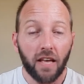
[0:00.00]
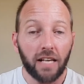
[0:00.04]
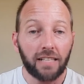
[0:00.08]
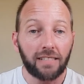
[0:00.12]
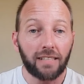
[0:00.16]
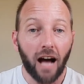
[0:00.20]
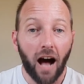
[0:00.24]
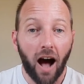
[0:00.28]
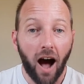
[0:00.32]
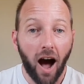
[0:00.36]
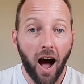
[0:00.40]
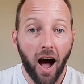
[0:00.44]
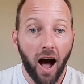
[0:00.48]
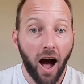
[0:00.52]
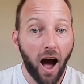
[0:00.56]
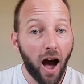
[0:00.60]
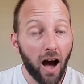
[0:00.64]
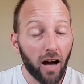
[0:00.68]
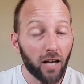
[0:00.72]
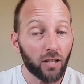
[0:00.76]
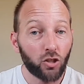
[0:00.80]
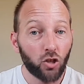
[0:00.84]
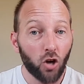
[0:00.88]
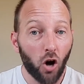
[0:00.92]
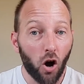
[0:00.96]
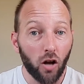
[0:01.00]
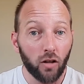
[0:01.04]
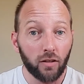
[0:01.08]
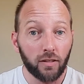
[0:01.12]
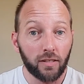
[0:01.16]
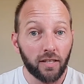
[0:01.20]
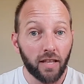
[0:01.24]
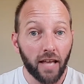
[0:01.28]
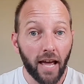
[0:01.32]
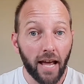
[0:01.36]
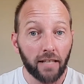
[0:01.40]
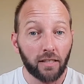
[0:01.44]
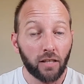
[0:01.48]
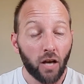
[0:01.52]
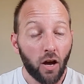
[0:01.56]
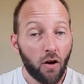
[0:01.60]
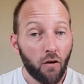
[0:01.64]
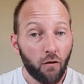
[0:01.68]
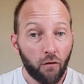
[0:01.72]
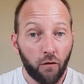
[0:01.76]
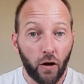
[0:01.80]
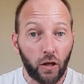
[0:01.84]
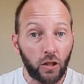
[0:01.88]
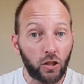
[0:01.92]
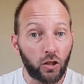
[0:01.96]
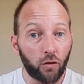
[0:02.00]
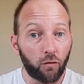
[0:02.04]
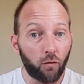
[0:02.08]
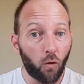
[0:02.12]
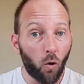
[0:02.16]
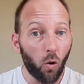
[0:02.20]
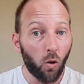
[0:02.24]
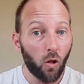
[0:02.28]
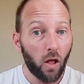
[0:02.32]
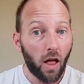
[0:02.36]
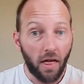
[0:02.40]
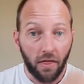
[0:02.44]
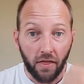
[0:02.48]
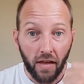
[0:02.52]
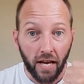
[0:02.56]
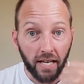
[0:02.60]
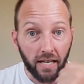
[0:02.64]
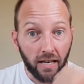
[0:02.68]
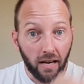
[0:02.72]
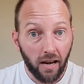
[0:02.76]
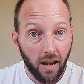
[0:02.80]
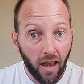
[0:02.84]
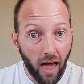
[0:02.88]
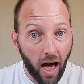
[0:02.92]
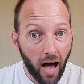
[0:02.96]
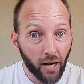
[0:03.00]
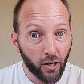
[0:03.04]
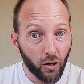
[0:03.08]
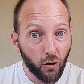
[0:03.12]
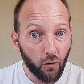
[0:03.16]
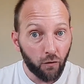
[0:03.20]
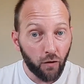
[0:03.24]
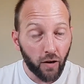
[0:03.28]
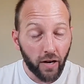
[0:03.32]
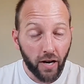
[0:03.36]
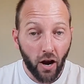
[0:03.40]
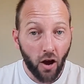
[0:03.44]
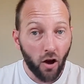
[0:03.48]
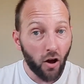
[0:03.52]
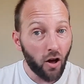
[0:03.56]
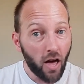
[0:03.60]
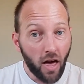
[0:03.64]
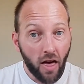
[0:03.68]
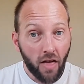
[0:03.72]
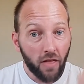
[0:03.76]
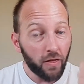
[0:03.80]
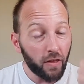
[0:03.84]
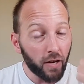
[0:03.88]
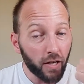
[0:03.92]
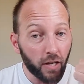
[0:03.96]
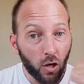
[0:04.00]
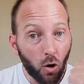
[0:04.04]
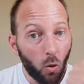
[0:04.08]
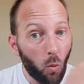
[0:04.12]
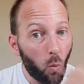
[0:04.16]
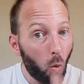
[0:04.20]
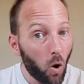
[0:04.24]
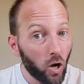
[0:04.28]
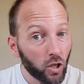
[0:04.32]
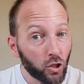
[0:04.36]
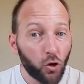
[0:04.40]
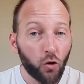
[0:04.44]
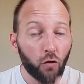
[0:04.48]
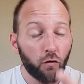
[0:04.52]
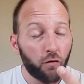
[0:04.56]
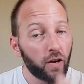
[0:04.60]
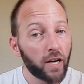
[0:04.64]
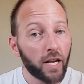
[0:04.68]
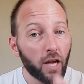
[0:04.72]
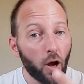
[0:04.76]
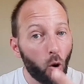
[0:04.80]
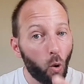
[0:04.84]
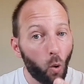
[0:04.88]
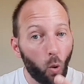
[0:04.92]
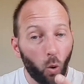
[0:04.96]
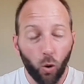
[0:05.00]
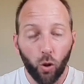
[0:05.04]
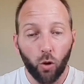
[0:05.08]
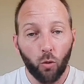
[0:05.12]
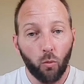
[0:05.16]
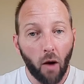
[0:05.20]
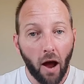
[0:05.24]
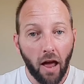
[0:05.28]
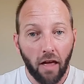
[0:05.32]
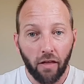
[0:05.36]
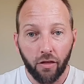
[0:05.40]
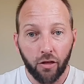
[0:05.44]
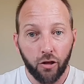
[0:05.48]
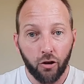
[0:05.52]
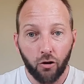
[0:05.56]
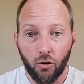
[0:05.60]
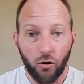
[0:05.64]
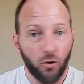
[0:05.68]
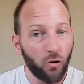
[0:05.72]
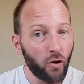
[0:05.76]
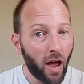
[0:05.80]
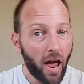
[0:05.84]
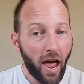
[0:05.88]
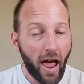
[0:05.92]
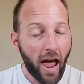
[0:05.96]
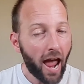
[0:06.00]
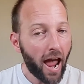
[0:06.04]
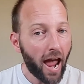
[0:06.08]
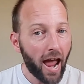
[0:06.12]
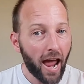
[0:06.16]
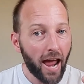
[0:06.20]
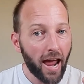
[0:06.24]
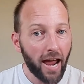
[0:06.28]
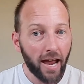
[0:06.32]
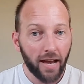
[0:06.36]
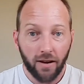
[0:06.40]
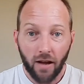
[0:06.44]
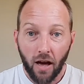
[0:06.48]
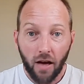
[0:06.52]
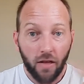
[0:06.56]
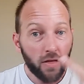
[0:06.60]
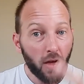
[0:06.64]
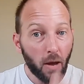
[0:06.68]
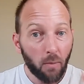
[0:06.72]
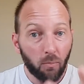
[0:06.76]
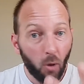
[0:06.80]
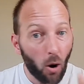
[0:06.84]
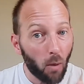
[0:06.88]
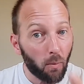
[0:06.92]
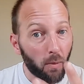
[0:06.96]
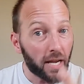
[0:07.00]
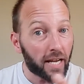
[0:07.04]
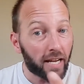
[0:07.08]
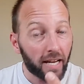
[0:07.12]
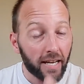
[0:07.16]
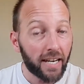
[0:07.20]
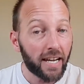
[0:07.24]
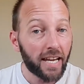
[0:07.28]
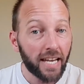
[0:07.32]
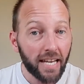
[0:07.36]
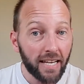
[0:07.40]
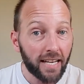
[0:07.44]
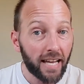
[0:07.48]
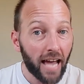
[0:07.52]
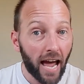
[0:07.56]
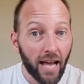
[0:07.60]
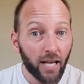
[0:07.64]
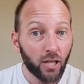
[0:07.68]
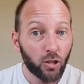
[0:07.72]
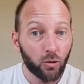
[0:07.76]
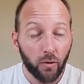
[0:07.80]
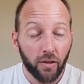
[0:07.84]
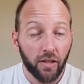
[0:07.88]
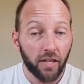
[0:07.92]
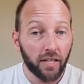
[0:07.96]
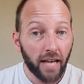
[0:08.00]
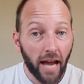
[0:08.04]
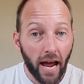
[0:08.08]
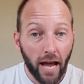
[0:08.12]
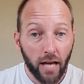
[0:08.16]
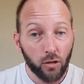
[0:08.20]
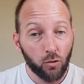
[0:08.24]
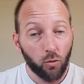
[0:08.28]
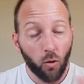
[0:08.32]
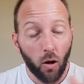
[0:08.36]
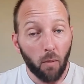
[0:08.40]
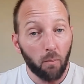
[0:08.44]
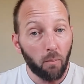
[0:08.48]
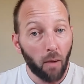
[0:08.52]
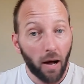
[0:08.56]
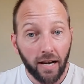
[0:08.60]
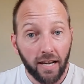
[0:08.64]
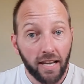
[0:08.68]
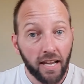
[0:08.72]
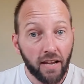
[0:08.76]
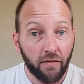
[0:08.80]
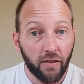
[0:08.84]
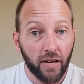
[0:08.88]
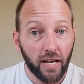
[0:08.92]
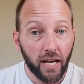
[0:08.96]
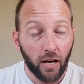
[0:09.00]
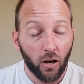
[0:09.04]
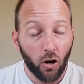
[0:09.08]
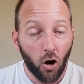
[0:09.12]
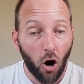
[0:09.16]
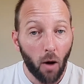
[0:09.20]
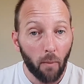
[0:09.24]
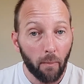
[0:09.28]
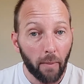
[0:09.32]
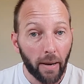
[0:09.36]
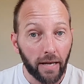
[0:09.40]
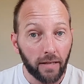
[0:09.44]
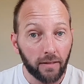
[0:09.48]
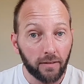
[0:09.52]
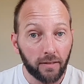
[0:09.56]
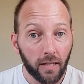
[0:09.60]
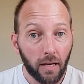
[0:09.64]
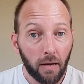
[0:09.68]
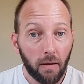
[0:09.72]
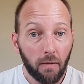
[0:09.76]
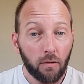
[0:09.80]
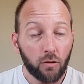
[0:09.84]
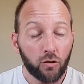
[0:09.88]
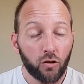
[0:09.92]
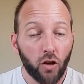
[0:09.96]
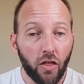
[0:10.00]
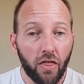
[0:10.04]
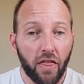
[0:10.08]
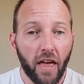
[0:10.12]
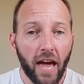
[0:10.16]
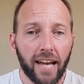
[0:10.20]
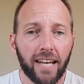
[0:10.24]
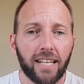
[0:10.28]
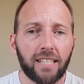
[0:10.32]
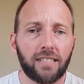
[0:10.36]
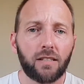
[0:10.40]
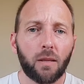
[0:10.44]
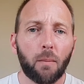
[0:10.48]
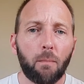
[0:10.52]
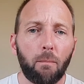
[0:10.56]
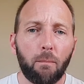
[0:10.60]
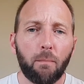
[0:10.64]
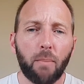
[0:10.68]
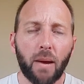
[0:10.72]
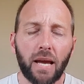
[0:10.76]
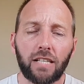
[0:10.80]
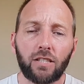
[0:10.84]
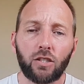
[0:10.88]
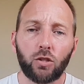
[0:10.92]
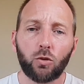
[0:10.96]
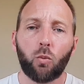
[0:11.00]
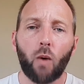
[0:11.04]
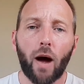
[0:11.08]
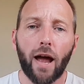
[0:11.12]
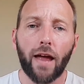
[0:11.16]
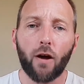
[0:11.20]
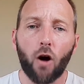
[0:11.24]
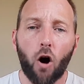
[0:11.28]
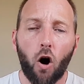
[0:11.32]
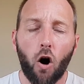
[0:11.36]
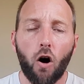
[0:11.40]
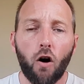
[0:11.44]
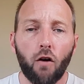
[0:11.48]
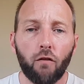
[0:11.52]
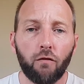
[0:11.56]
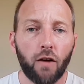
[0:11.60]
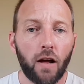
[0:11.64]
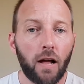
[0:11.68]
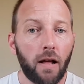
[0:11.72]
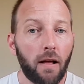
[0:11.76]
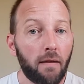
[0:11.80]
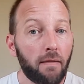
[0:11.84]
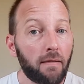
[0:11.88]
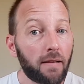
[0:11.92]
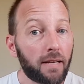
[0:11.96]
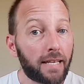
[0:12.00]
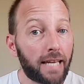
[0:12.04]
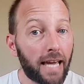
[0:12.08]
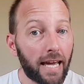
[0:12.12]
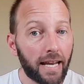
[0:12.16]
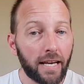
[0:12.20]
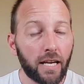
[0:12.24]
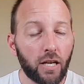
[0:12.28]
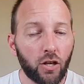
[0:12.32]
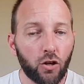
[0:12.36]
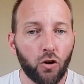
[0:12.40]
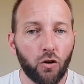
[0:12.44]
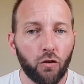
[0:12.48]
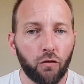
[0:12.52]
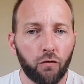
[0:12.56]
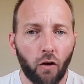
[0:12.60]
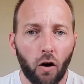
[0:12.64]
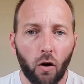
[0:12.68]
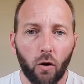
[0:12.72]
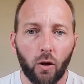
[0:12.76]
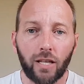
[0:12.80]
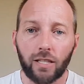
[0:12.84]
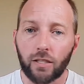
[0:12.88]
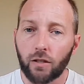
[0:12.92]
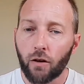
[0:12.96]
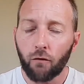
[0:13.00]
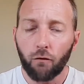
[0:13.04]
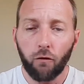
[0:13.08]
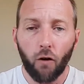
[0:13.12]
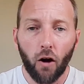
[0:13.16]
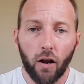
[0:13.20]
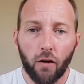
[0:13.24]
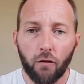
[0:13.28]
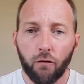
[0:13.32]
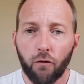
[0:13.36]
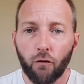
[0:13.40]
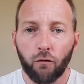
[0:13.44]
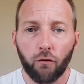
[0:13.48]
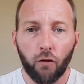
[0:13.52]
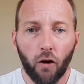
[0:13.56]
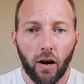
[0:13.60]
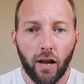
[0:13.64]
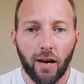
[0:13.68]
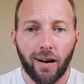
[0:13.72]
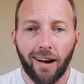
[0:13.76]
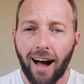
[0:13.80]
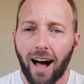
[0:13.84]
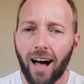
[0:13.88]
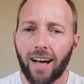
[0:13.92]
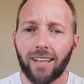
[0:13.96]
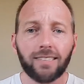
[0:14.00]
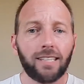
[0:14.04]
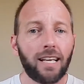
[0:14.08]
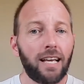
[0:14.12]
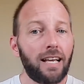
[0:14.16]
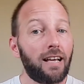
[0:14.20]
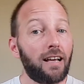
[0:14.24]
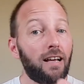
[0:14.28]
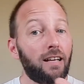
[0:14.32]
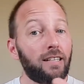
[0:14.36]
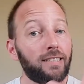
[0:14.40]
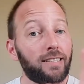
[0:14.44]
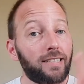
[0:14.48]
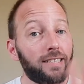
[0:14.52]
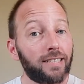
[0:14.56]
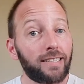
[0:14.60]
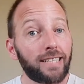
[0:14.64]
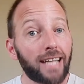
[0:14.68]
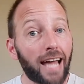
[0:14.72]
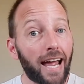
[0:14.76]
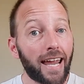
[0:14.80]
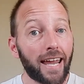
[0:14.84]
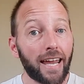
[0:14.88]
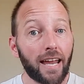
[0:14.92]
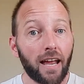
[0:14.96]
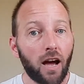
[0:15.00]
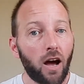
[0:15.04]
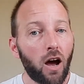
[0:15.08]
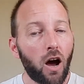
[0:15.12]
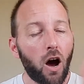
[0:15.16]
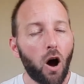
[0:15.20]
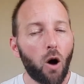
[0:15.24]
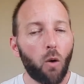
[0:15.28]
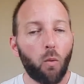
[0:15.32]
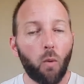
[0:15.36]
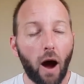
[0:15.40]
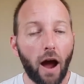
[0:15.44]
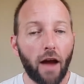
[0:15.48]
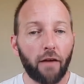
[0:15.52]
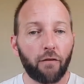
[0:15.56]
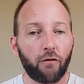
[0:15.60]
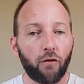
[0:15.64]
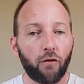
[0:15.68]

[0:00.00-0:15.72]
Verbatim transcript: there's a high, high chance that first of all, they're gonna like your video, they're gonna watch your video all the way through, and they're probably gonna engage with it as well by leaving a comment. So that is the best way of getting new followers. Follow for follow guys, stay away